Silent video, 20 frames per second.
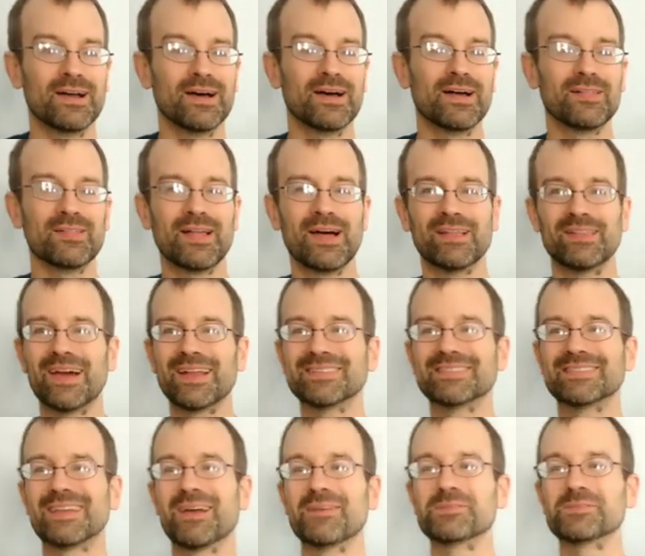A lot
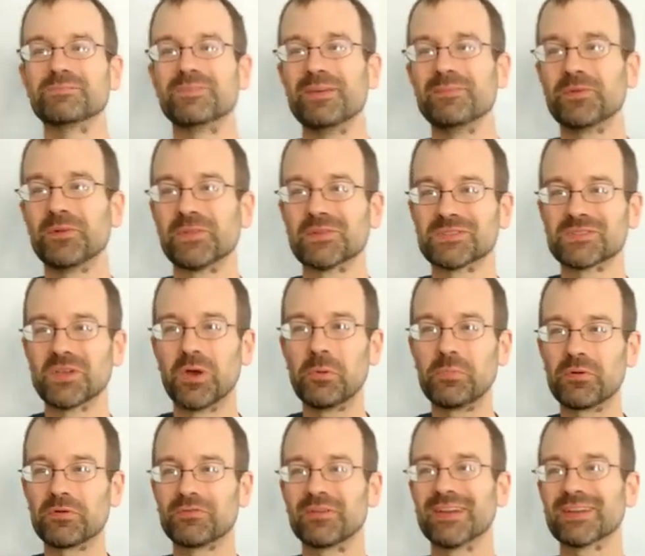of times people are
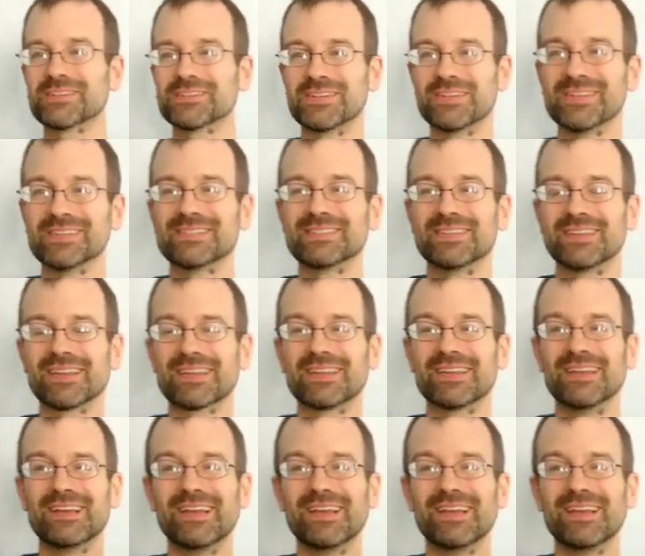so perfectionistic